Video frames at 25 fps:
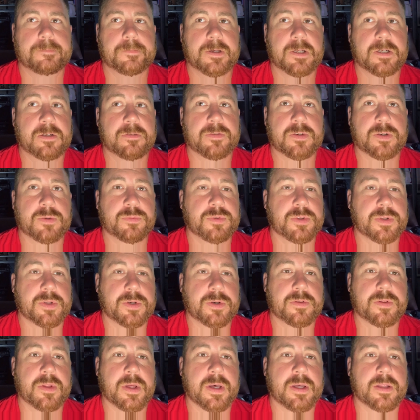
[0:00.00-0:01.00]
And if you're
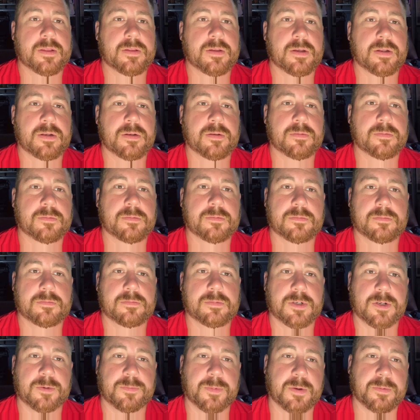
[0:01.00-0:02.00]
below that, then
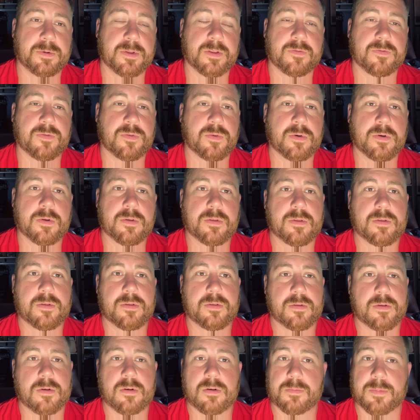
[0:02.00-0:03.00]
you're maybe the fourth,
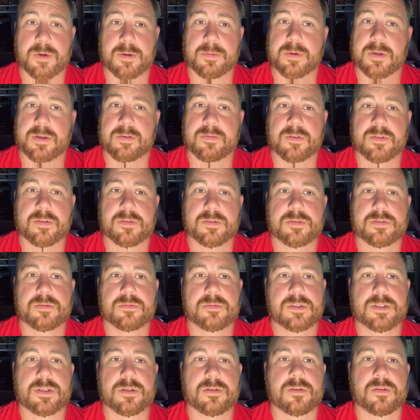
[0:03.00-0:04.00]
or maybe even
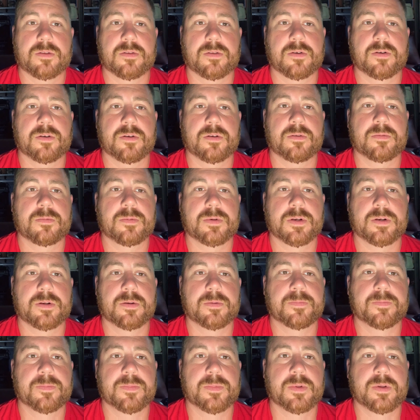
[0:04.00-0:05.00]
still the third.
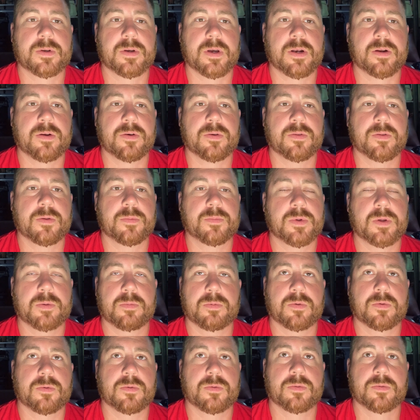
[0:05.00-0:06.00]
I know that
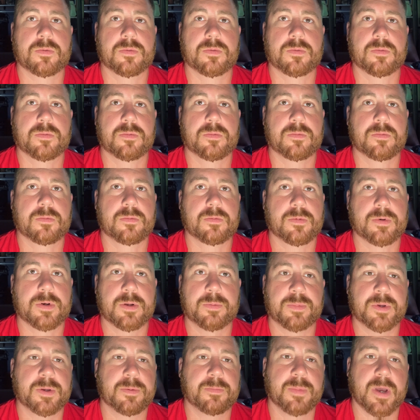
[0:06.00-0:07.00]
people
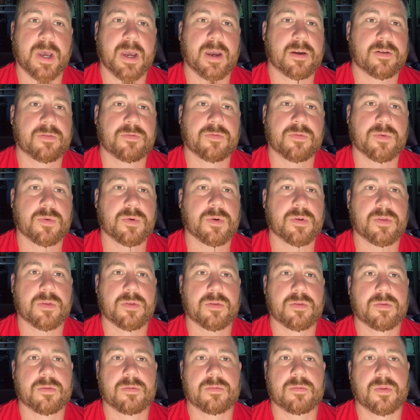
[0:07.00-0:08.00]
can be back and forth
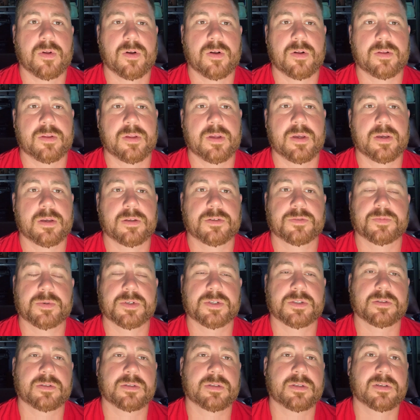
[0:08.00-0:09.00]
all day,
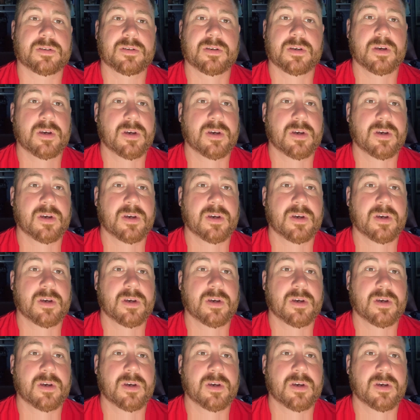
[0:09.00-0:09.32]
especially,